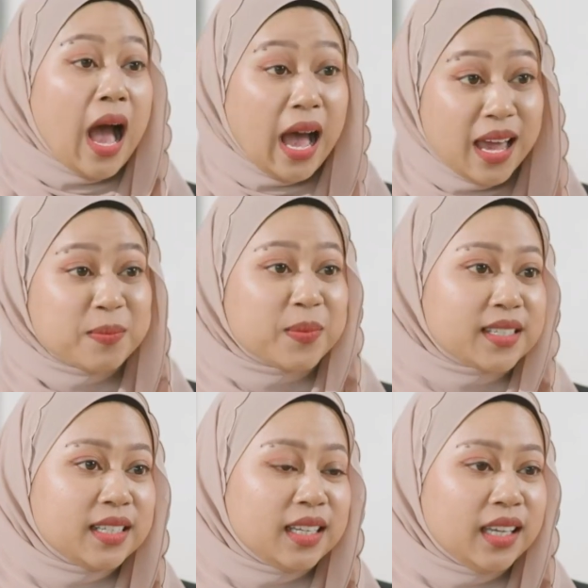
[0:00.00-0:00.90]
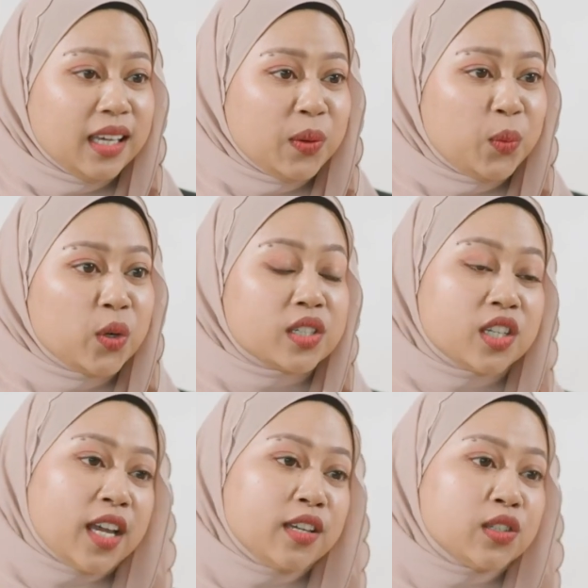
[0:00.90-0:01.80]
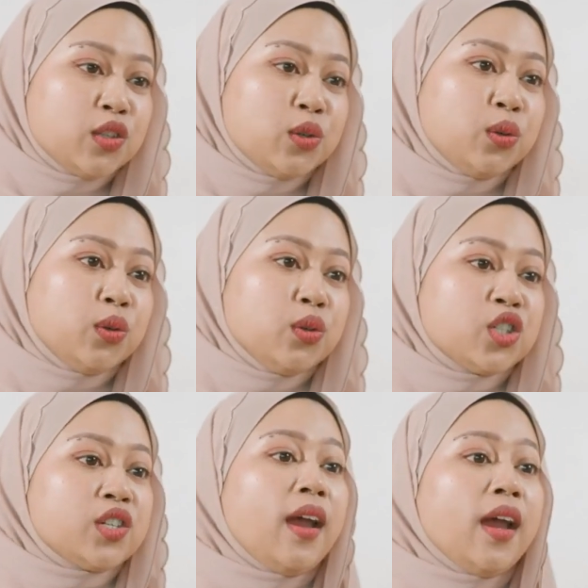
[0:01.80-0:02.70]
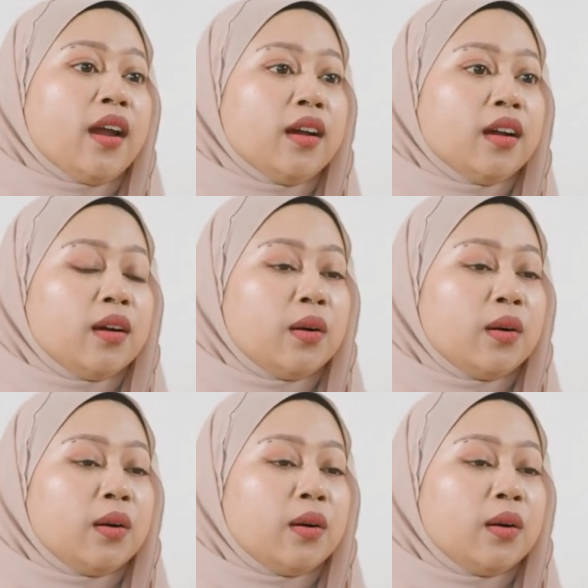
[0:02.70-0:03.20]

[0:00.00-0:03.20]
I personally would suggest you share